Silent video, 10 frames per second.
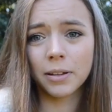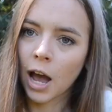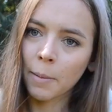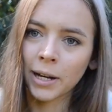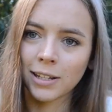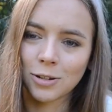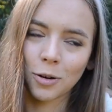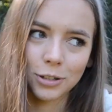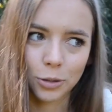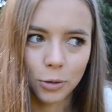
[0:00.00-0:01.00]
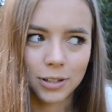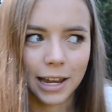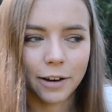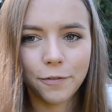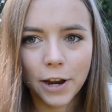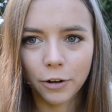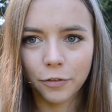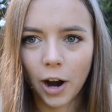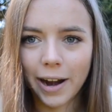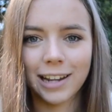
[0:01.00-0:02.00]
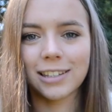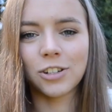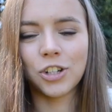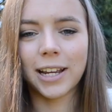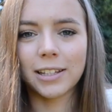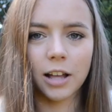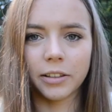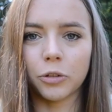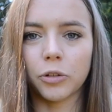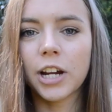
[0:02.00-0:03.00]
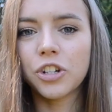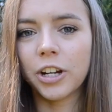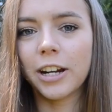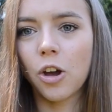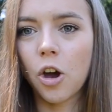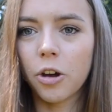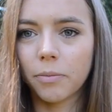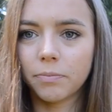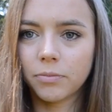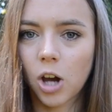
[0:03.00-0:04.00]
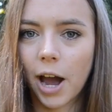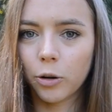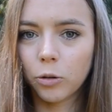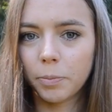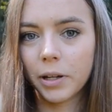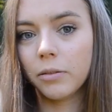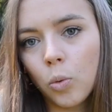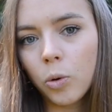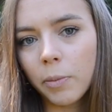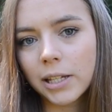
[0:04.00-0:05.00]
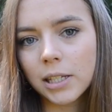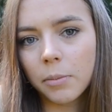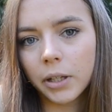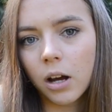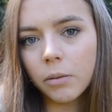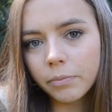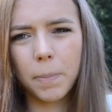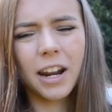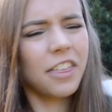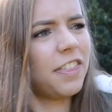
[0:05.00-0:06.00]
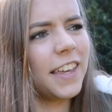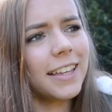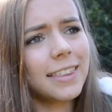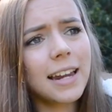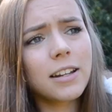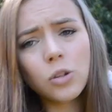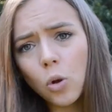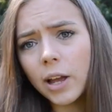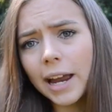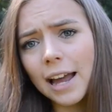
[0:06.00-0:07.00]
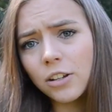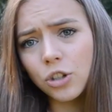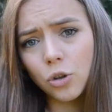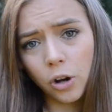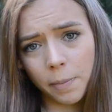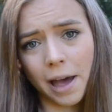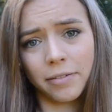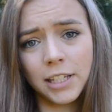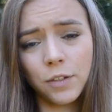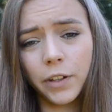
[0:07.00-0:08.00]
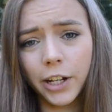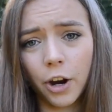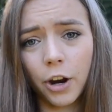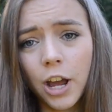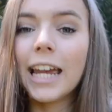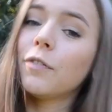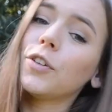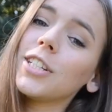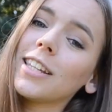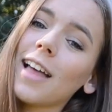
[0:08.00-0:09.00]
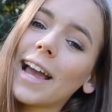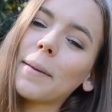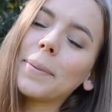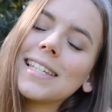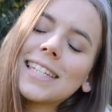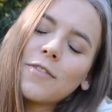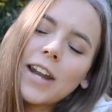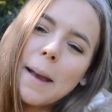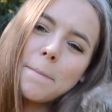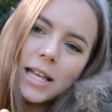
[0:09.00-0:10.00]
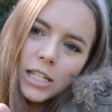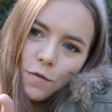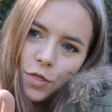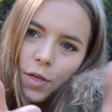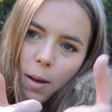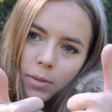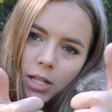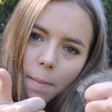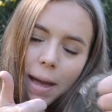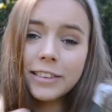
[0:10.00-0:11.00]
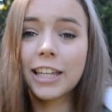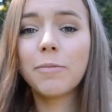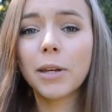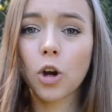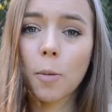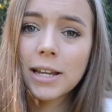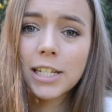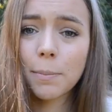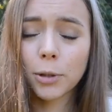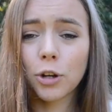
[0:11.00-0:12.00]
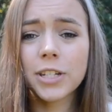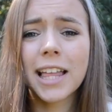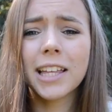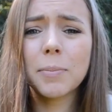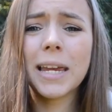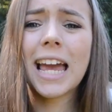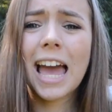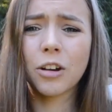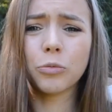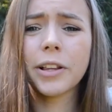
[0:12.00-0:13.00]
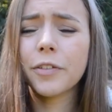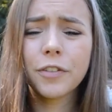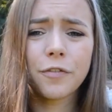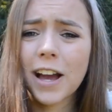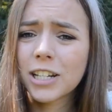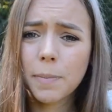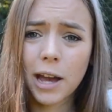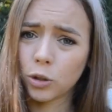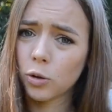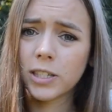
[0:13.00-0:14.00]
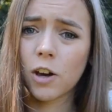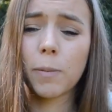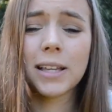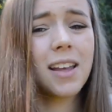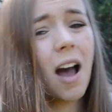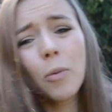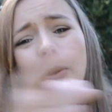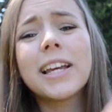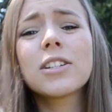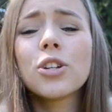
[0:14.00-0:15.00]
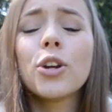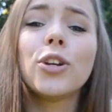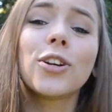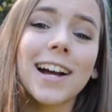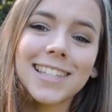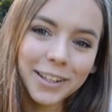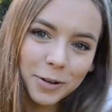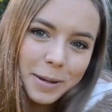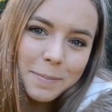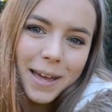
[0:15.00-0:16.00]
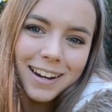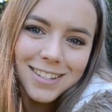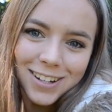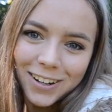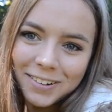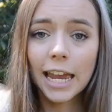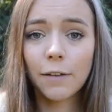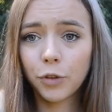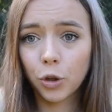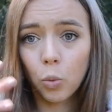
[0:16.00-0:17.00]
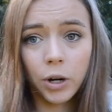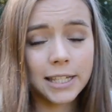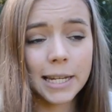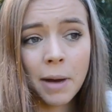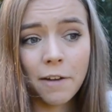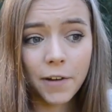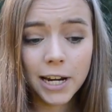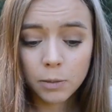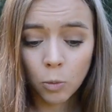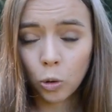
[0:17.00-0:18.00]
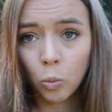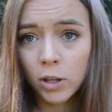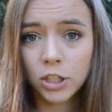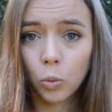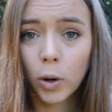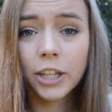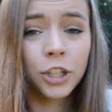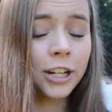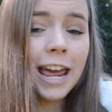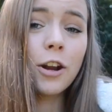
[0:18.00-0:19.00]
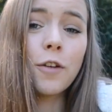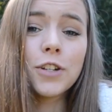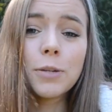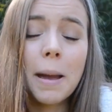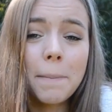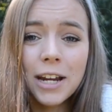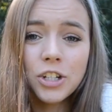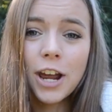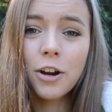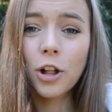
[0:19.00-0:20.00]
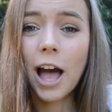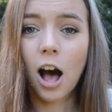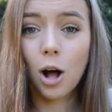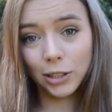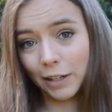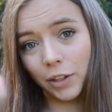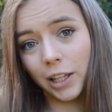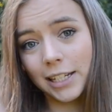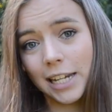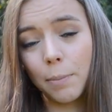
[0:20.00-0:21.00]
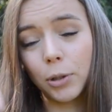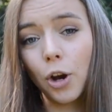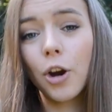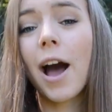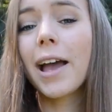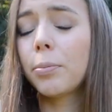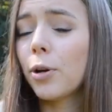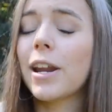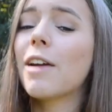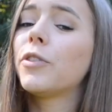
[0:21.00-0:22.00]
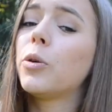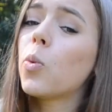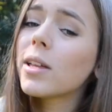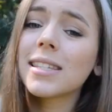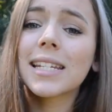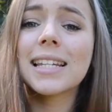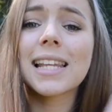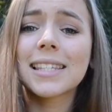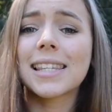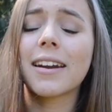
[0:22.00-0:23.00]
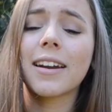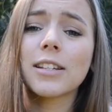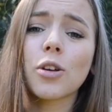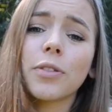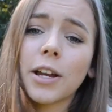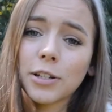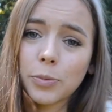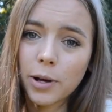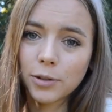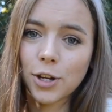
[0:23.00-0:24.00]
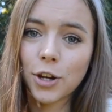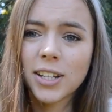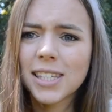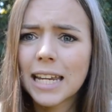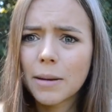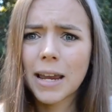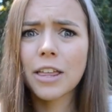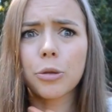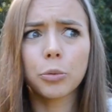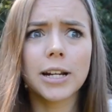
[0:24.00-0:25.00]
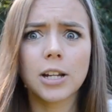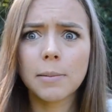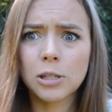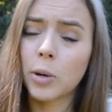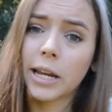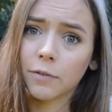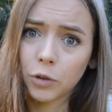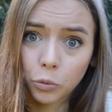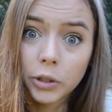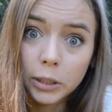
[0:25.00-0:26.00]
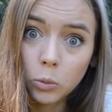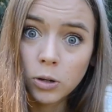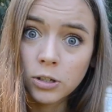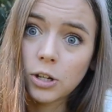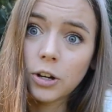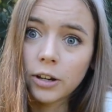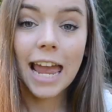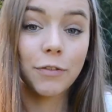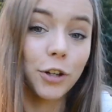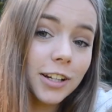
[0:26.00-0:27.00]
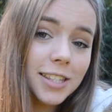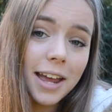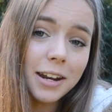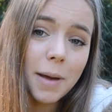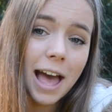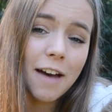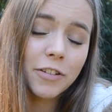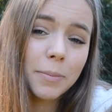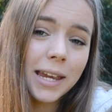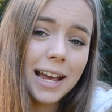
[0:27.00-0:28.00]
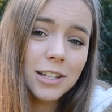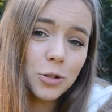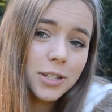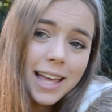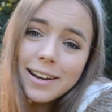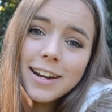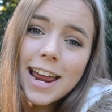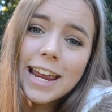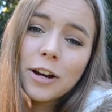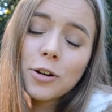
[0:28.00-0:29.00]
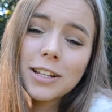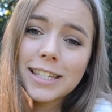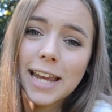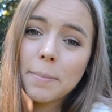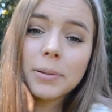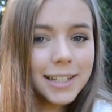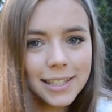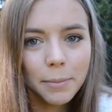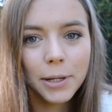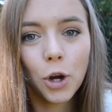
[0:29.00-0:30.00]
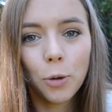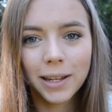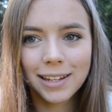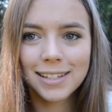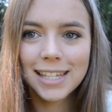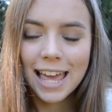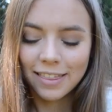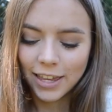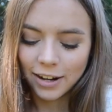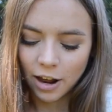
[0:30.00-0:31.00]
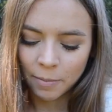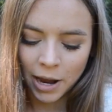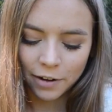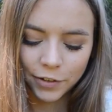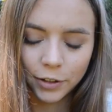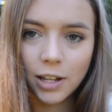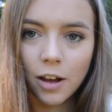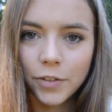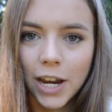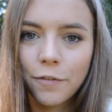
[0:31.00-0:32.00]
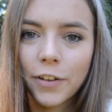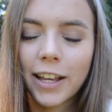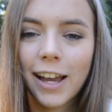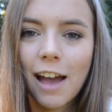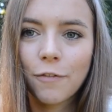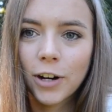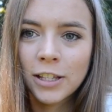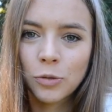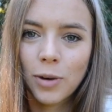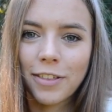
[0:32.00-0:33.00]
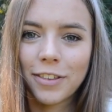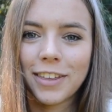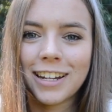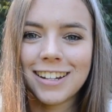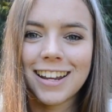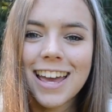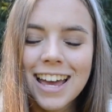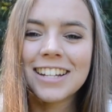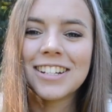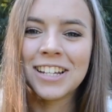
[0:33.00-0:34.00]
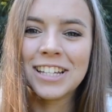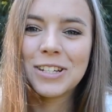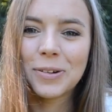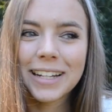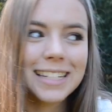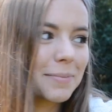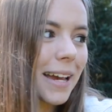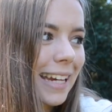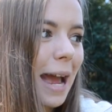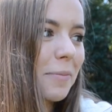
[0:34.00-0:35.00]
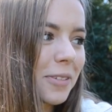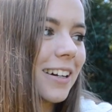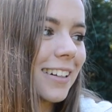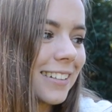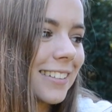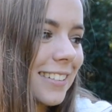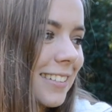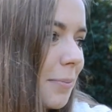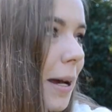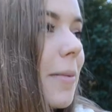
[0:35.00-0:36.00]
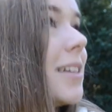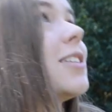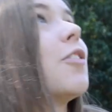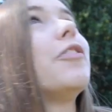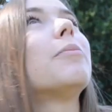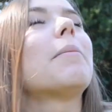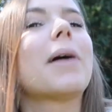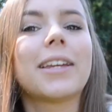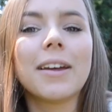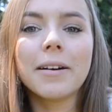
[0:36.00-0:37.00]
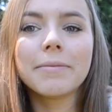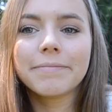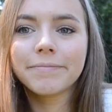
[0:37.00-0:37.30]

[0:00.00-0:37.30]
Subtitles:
I mean, it's not as cool as like Farrah Fridays because she gets alliteration in her title, but we'll make something up. But I think that is all I had to talk about in this video. If you did like it, please give it a massive thumbs up and leave me a comment down below telling me an irrelevant fact about yourself because I want to get to know you guys a little bit better too. If you want to see my face more than once a week, you can head over to my main channel. I'll leave a link down below. I upload every Wednesdays and Saturdays on there as well, so you can see me three times a week if you really want to. If you're excited about having me as your Saturday here on Escape, please let me know because then I might feel loved and feel like I have friends rather than just talking to my camera by myself in my backyard.